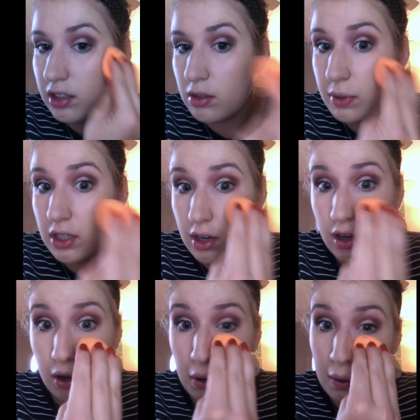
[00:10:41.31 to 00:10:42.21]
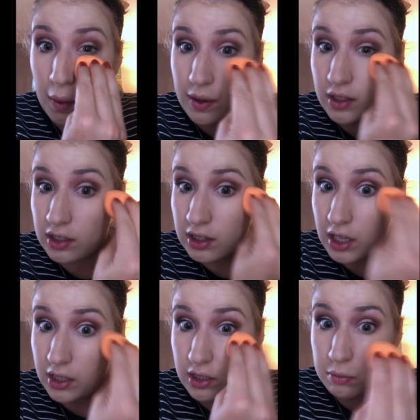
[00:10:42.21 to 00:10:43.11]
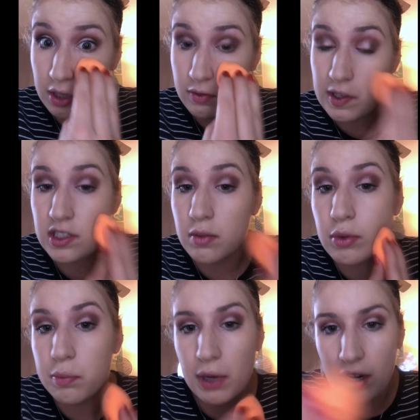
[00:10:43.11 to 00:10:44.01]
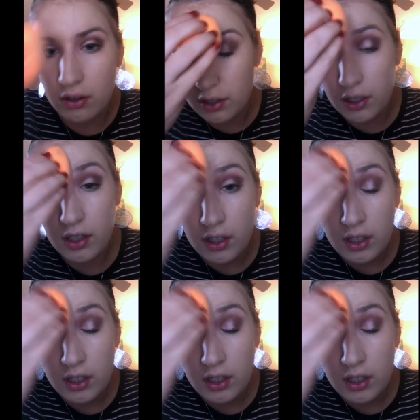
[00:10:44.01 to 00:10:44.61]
little bit darker and then lighten my face up with powder,